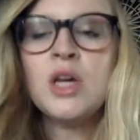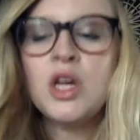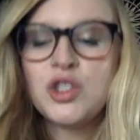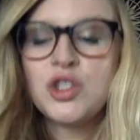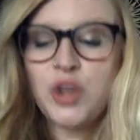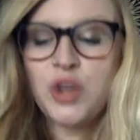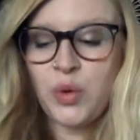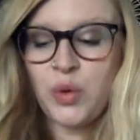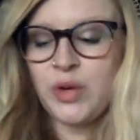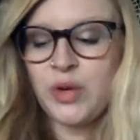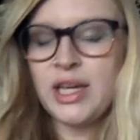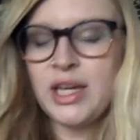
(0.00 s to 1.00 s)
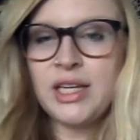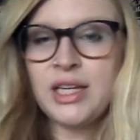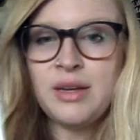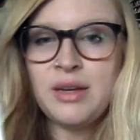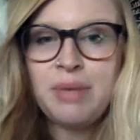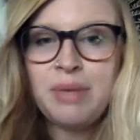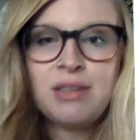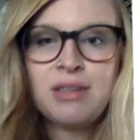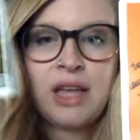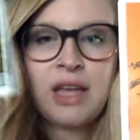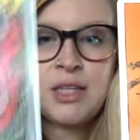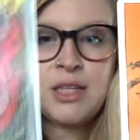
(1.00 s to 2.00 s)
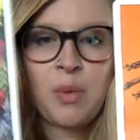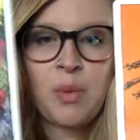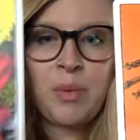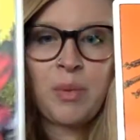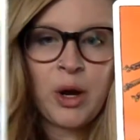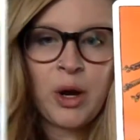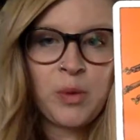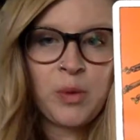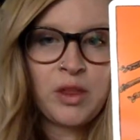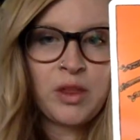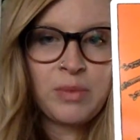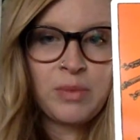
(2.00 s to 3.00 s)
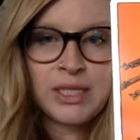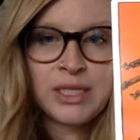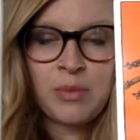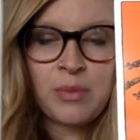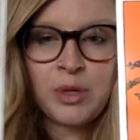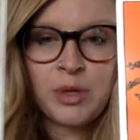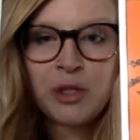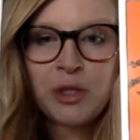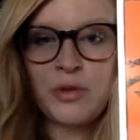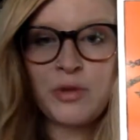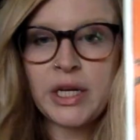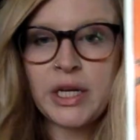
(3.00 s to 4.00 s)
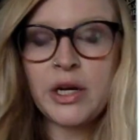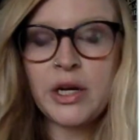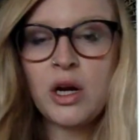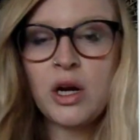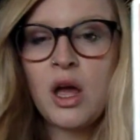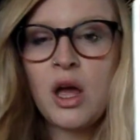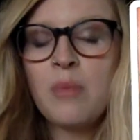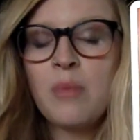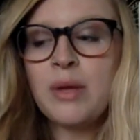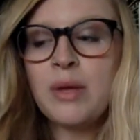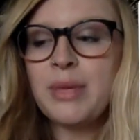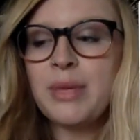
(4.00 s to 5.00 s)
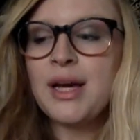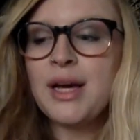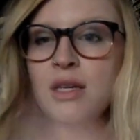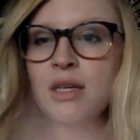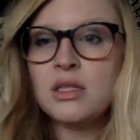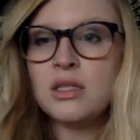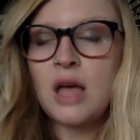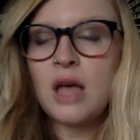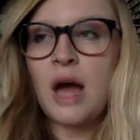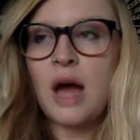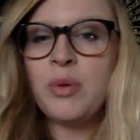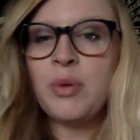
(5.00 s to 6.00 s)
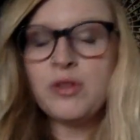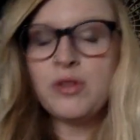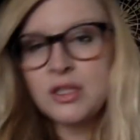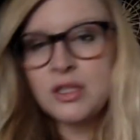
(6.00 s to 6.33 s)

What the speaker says: So it makes sense when we pair it with Miss Empress over here, but because I pulled this